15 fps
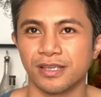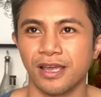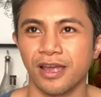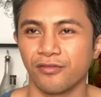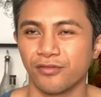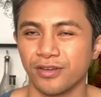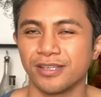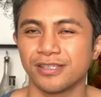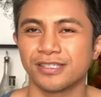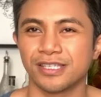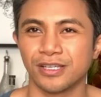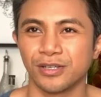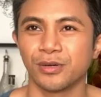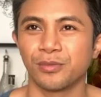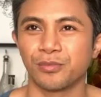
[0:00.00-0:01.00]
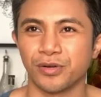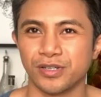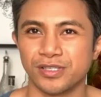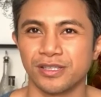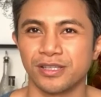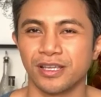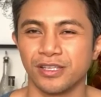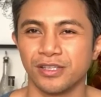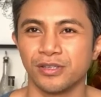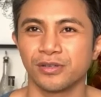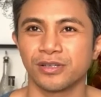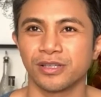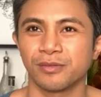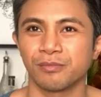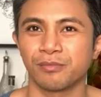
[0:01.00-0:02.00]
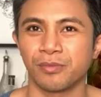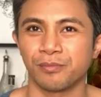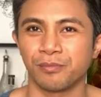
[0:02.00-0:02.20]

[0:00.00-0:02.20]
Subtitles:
every single person that you can